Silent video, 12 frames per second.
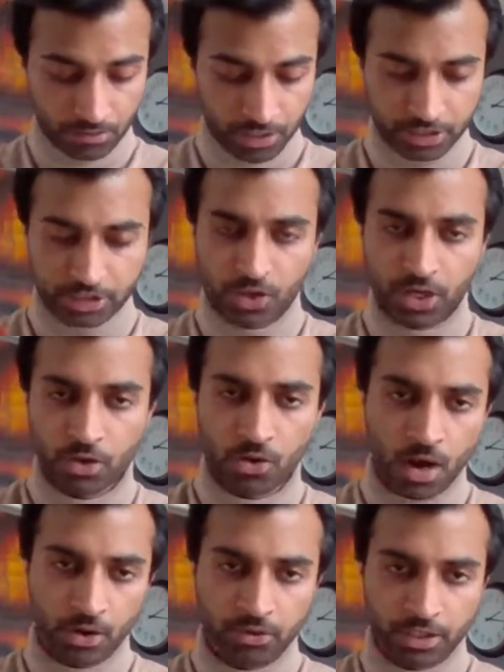It's going to
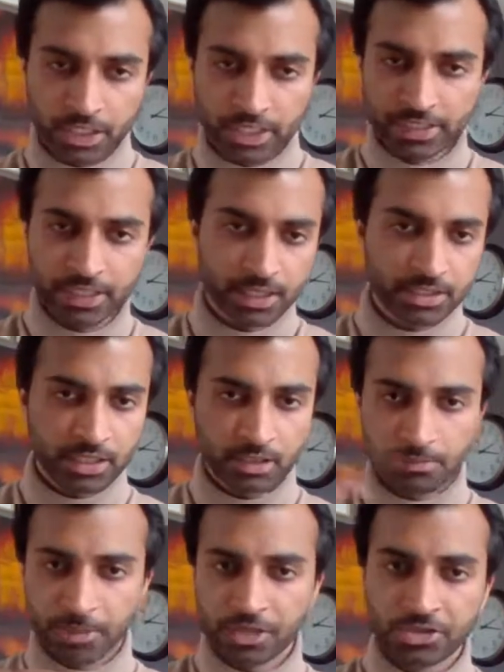go out. The details and
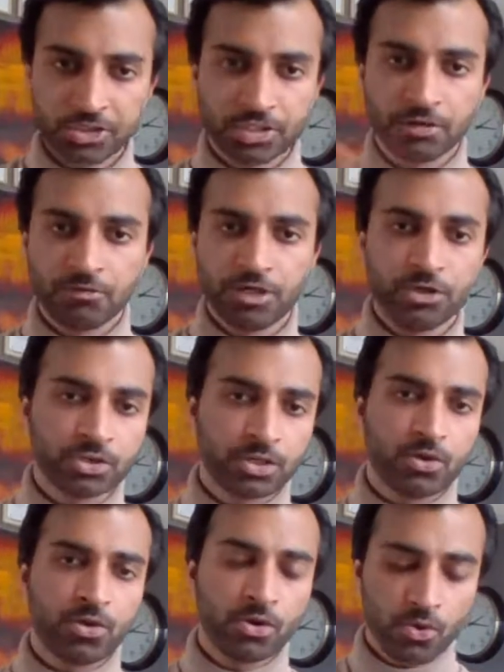the pictures and the videos are
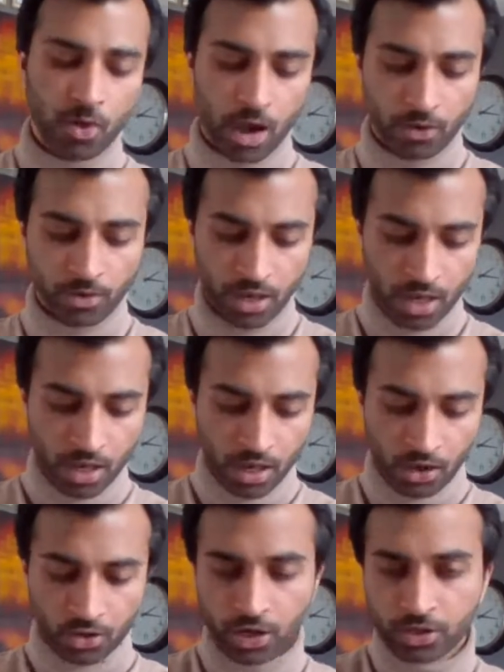going to go out
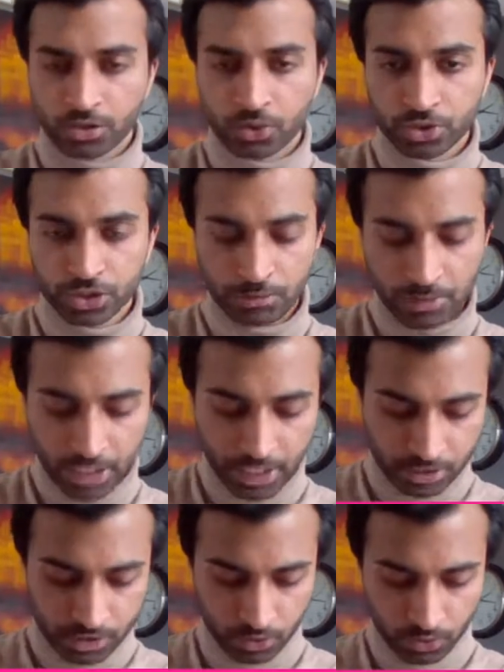on our social
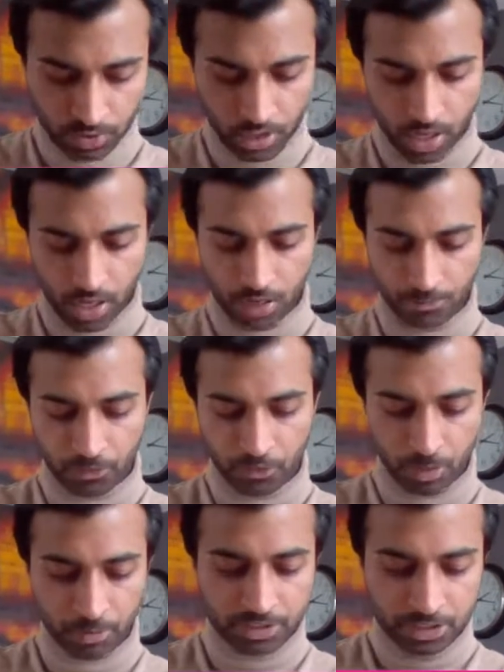media soon.
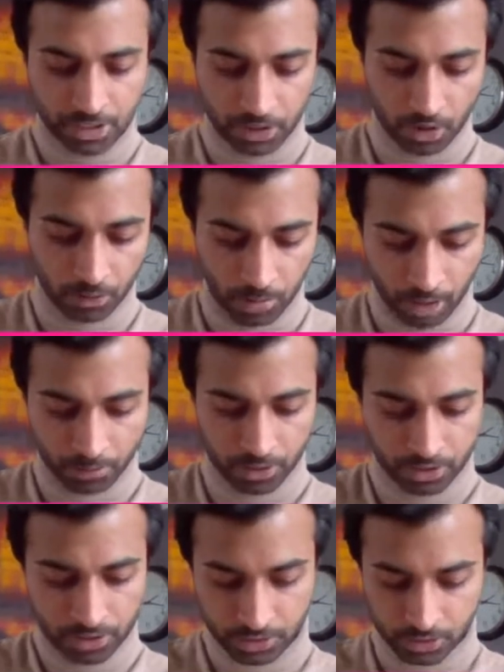You've probably seen it on my
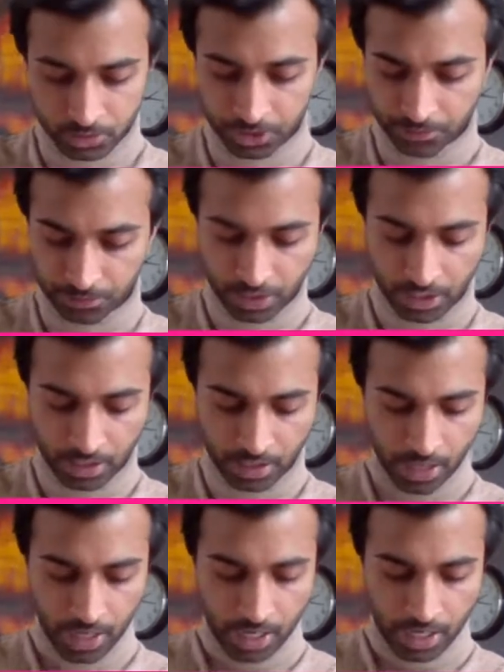personal social media.
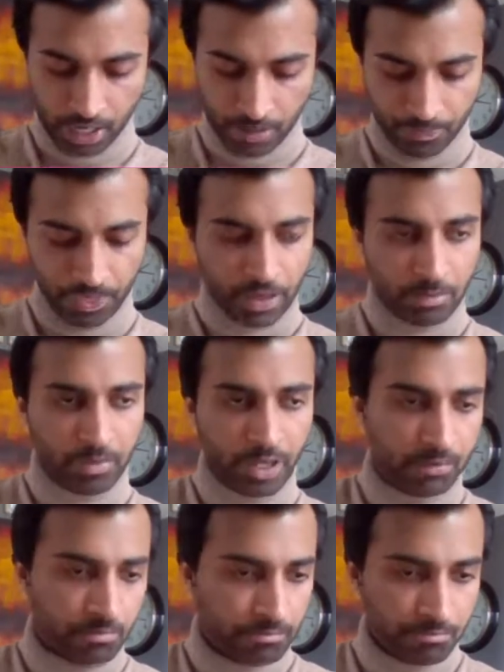
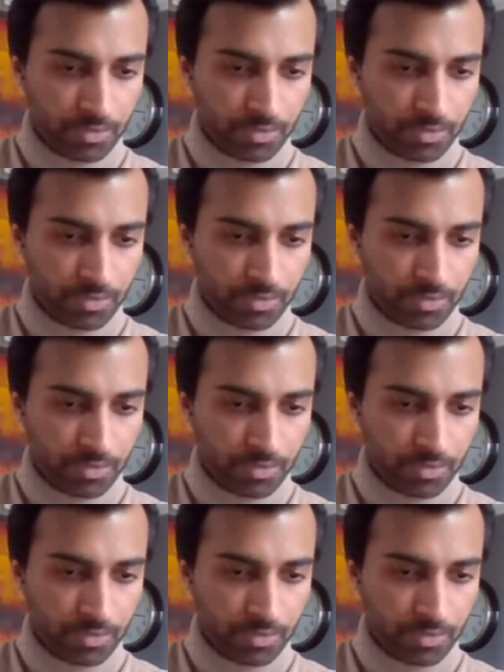But